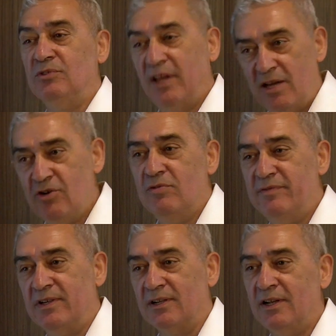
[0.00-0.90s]
to take
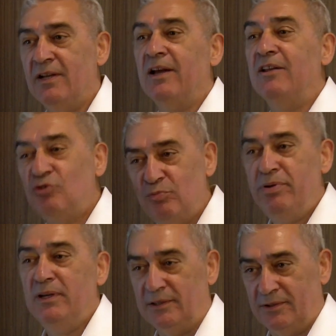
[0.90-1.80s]
over and
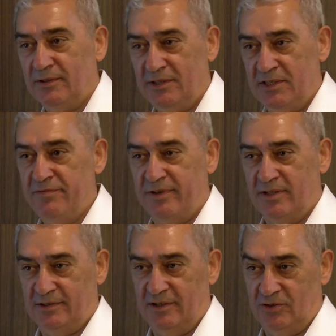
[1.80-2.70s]
to build this
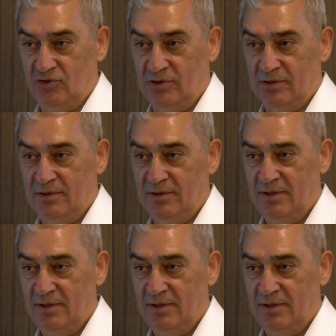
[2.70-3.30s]
infrastructure.